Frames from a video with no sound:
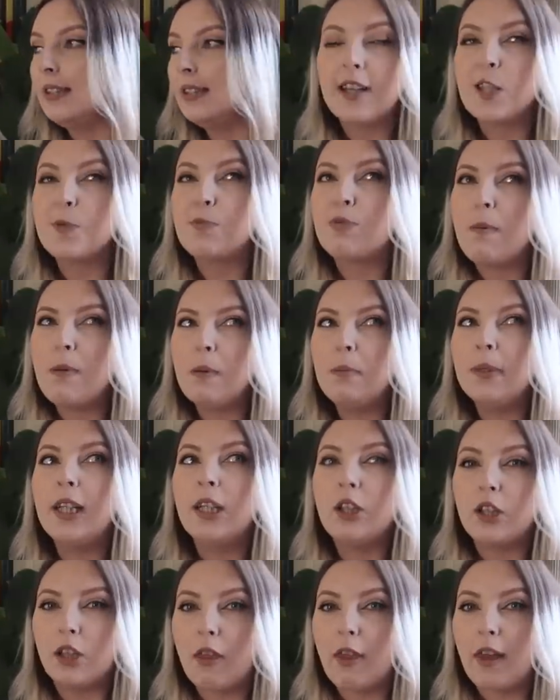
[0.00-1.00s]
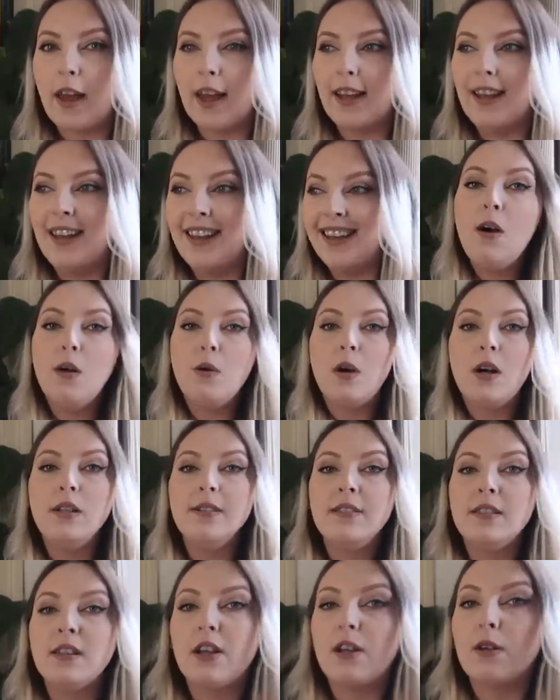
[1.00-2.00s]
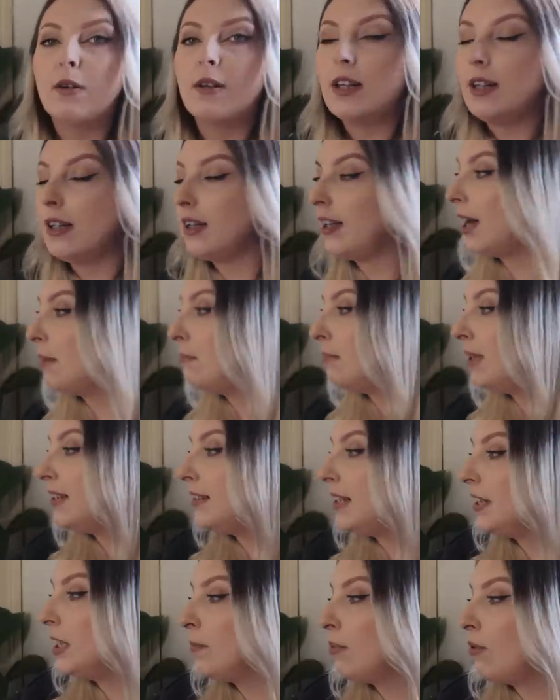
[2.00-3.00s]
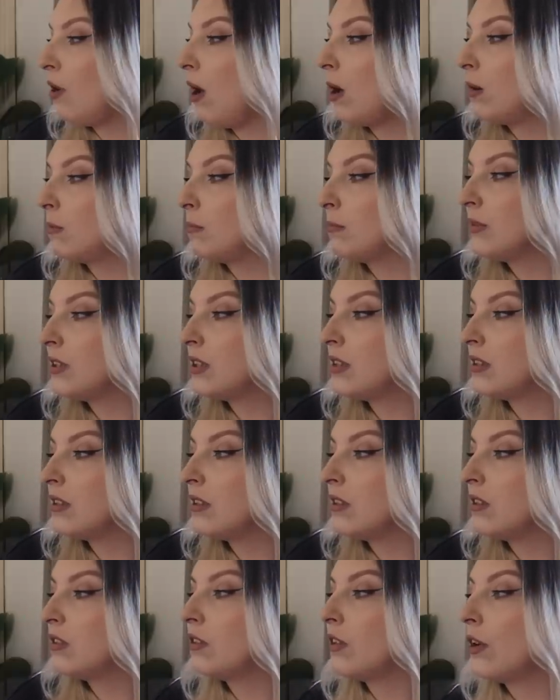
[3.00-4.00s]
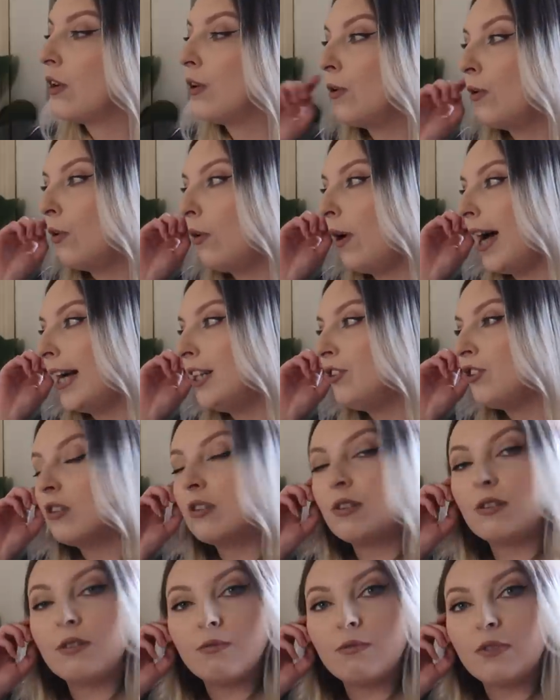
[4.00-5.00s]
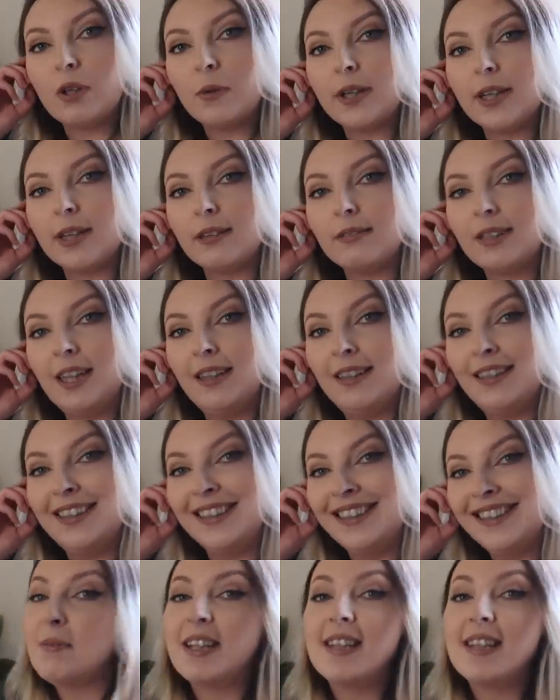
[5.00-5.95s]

That's probably a good thing. Oh, also, I'm missing a prompt, so I just wrote it.